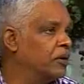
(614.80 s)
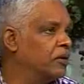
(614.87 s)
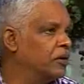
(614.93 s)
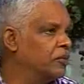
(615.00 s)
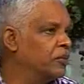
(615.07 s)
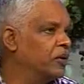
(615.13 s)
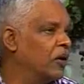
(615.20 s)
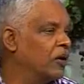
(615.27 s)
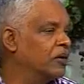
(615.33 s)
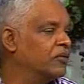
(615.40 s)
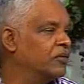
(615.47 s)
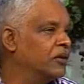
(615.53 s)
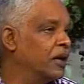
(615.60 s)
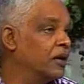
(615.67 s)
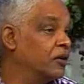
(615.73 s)
you have to be
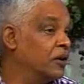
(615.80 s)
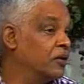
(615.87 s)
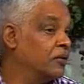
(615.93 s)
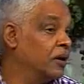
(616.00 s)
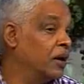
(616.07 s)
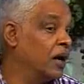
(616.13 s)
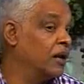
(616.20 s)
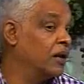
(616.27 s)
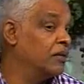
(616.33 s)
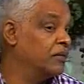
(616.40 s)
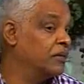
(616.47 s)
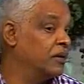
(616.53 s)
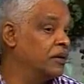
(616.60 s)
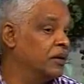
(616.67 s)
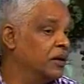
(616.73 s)
honest. And I
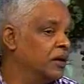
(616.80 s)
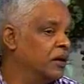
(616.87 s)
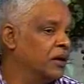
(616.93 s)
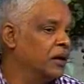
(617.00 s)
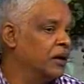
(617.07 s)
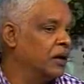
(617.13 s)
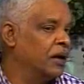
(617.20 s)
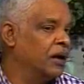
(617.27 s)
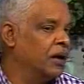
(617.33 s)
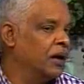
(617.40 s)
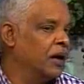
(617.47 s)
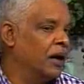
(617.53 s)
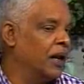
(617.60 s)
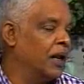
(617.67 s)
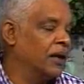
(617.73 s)
said,
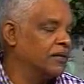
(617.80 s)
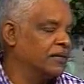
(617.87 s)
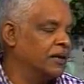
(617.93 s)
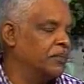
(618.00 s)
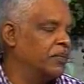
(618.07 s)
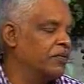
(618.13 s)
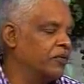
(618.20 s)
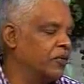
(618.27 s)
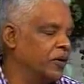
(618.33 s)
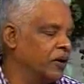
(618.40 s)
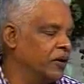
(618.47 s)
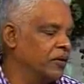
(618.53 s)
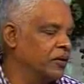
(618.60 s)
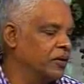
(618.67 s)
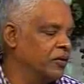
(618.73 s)
like I said before, you
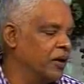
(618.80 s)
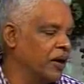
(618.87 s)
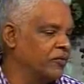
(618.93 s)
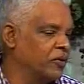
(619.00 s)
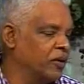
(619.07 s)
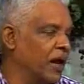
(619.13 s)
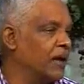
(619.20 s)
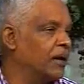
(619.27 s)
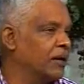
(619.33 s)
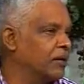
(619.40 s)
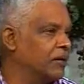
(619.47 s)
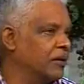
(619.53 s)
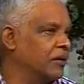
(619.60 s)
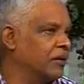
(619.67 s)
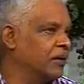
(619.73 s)
know, you have to like
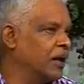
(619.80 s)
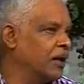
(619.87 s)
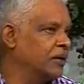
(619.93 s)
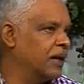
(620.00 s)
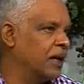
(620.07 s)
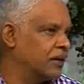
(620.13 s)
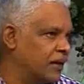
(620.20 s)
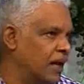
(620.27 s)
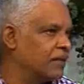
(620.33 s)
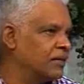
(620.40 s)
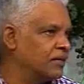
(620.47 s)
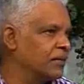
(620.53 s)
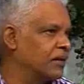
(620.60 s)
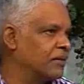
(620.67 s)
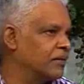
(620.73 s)
it, you know, that's
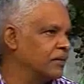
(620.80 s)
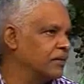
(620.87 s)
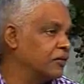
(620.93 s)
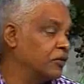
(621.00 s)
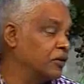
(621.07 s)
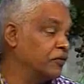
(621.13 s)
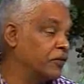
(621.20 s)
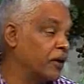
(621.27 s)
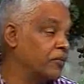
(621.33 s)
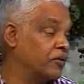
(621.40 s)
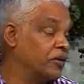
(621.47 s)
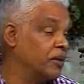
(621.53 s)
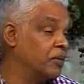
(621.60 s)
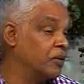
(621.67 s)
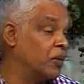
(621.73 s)
a success. If I'm
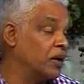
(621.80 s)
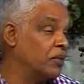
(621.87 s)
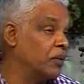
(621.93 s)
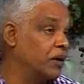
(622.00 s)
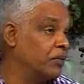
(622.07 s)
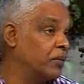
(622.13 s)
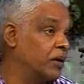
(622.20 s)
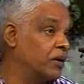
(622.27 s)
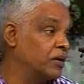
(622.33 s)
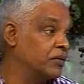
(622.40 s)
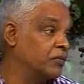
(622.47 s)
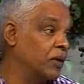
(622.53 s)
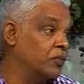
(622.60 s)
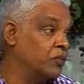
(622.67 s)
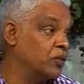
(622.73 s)
telling me what
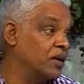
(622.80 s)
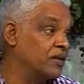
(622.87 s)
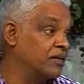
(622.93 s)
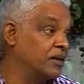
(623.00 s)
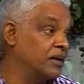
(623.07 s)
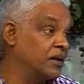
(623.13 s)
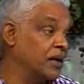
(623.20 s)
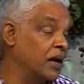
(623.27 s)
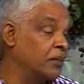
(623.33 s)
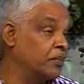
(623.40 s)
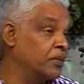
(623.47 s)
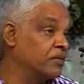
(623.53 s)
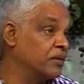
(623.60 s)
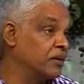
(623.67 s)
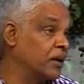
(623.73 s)
would I say a young
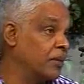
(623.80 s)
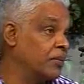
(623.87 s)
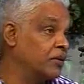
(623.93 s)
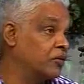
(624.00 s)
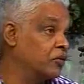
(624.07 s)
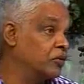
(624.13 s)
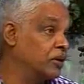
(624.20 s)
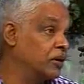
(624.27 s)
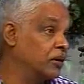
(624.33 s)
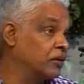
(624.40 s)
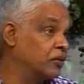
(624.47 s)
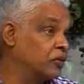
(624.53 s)
person coming through the